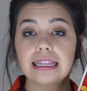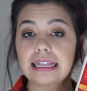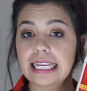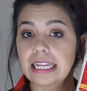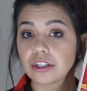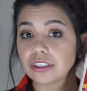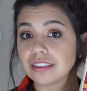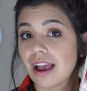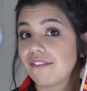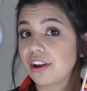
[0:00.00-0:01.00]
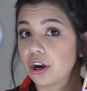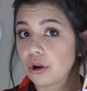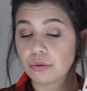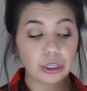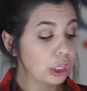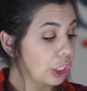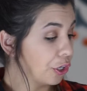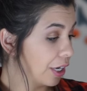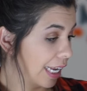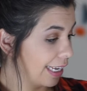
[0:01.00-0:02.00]
Leaders of Their Own
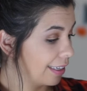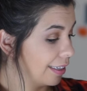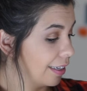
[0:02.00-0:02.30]
Learning